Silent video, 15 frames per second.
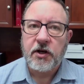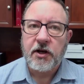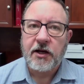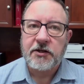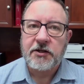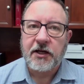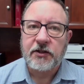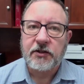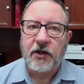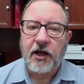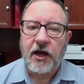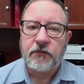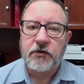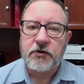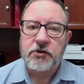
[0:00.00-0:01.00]
not take the
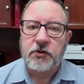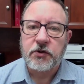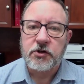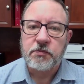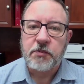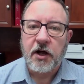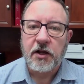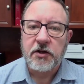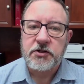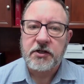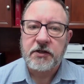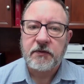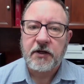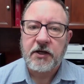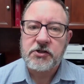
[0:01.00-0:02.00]
life insurance
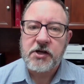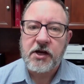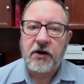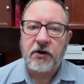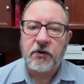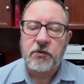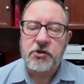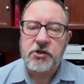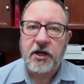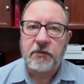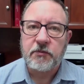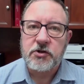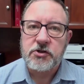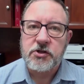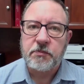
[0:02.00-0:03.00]
policy as Karen was
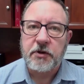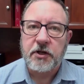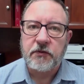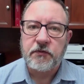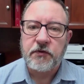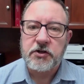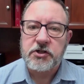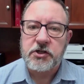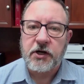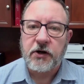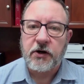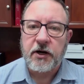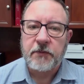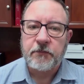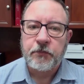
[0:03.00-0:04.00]
named as the
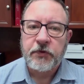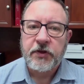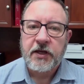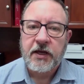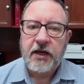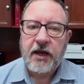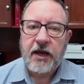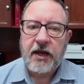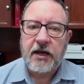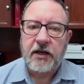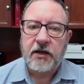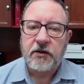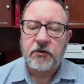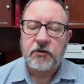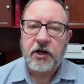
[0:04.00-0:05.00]
beneficiary,
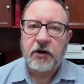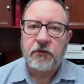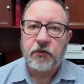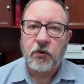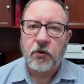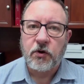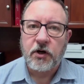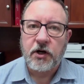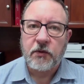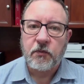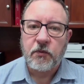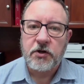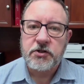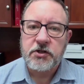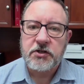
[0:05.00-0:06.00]
and therefore it
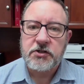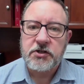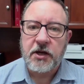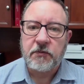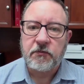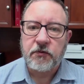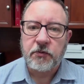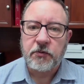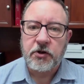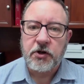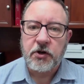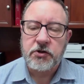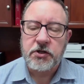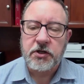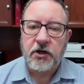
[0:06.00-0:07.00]
was exempt from the
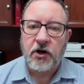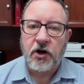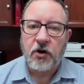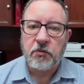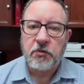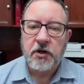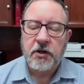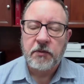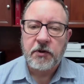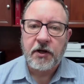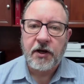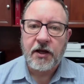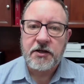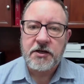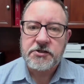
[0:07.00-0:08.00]
nursing home, but
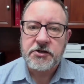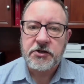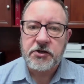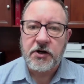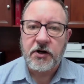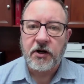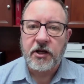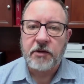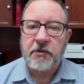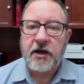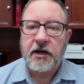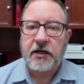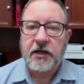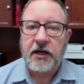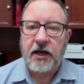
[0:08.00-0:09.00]
not necessarily
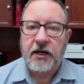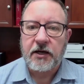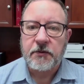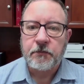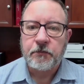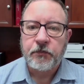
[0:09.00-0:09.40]
Medicaid.